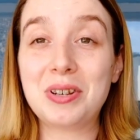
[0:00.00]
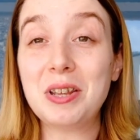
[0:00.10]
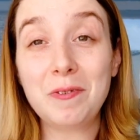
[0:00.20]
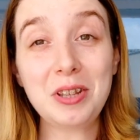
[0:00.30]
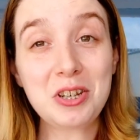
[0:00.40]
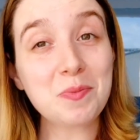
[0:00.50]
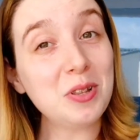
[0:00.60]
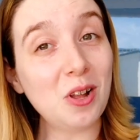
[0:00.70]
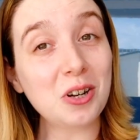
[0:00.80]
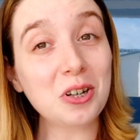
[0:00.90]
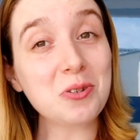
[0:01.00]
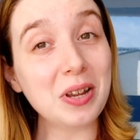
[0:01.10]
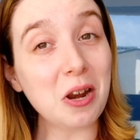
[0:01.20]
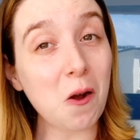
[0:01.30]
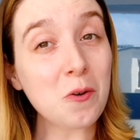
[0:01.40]
it definitely took me longer to
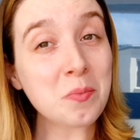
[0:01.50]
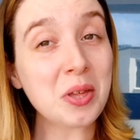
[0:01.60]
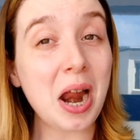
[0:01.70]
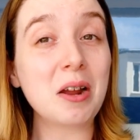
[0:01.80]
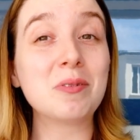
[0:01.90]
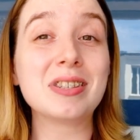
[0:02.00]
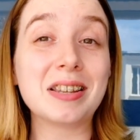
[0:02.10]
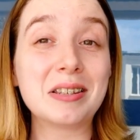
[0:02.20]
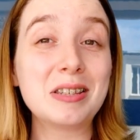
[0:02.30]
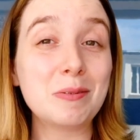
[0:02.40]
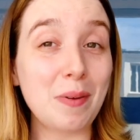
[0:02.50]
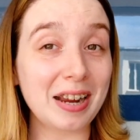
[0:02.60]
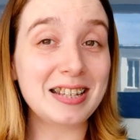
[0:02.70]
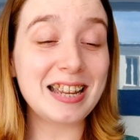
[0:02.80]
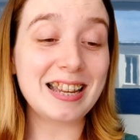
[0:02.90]
get home than I was
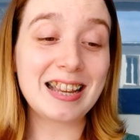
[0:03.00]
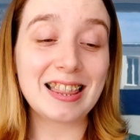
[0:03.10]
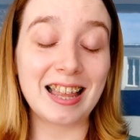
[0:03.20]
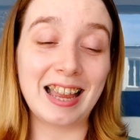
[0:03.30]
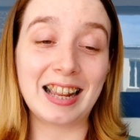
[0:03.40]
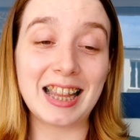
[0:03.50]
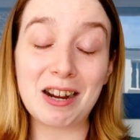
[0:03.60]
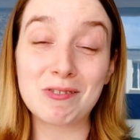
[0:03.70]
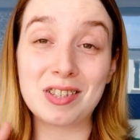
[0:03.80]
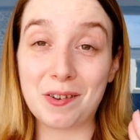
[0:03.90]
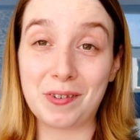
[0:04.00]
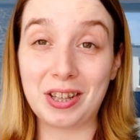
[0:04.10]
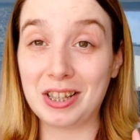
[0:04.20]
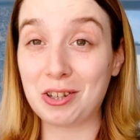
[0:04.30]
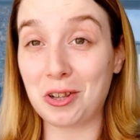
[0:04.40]
expecting. Like, that was
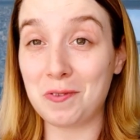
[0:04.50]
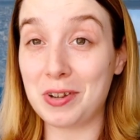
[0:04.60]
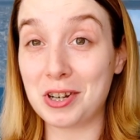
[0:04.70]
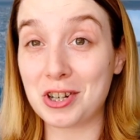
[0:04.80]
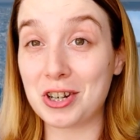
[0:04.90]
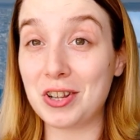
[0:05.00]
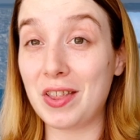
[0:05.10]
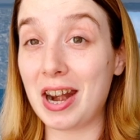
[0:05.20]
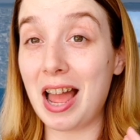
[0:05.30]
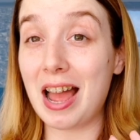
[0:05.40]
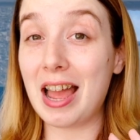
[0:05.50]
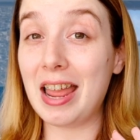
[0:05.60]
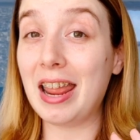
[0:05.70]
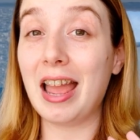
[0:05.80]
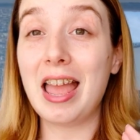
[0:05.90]
definitely a little adventure that
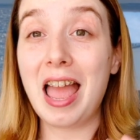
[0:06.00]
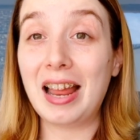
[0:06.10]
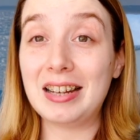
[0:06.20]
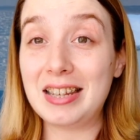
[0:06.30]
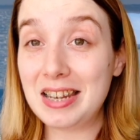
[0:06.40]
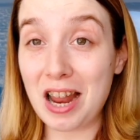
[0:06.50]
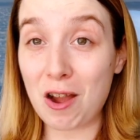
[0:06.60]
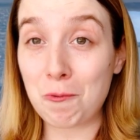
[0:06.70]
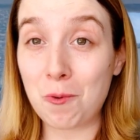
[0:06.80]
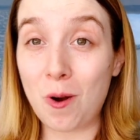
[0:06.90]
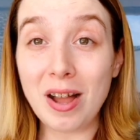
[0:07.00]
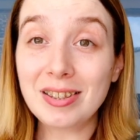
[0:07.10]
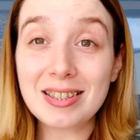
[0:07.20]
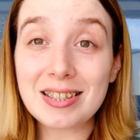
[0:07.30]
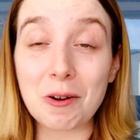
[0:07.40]
I did not
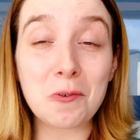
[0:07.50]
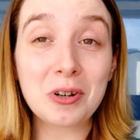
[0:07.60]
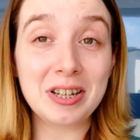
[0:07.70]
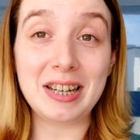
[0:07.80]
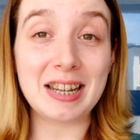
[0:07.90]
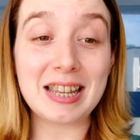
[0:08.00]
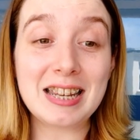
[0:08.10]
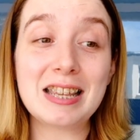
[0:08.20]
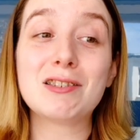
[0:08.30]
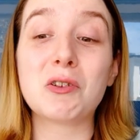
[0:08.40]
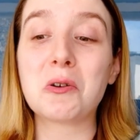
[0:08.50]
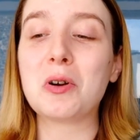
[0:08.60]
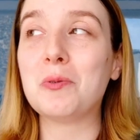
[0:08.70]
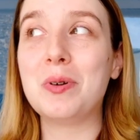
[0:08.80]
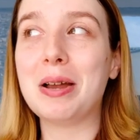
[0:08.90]
want or needed.
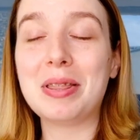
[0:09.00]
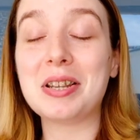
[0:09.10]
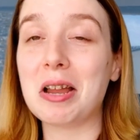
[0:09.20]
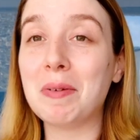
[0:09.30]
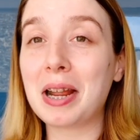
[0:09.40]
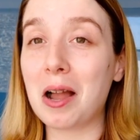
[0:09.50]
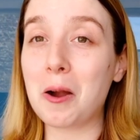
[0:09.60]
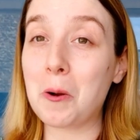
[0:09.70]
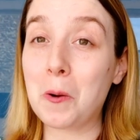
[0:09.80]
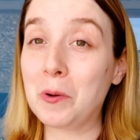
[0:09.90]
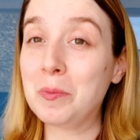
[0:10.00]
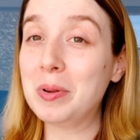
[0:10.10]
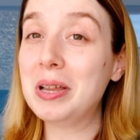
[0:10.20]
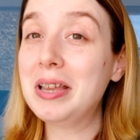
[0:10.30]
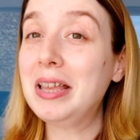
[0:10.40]
So by the time I got
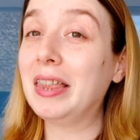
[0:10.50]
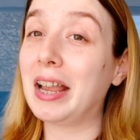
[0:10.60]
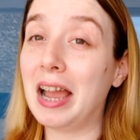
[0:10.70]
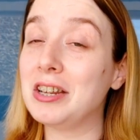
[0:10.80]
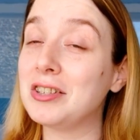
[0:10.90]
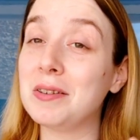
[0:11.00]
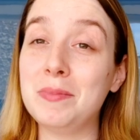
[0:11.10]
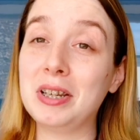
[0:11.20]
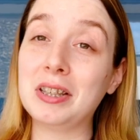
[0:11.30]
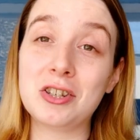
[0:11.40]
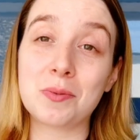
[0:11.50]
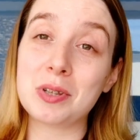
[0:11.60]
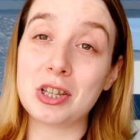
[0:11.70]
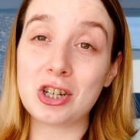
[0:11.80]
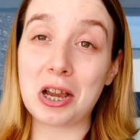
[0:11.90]
home, like, I just immediately jumped
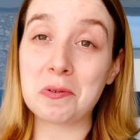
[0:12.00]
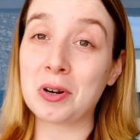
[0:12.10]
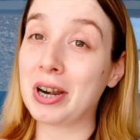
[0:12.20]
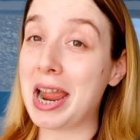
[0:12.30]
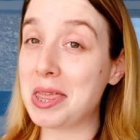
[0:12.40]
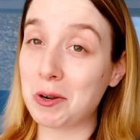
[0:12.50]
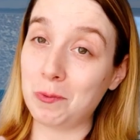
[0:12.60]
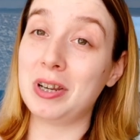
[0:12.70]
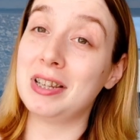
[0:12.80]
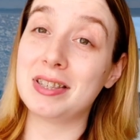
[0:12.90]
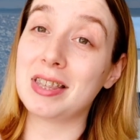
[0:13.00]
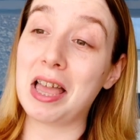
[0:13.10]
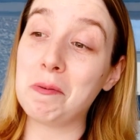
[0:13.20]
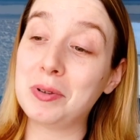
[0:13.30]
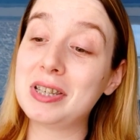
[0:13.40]
in the shower and then went and
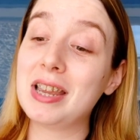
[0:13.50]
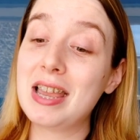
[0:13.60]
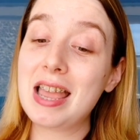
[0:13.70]
slept.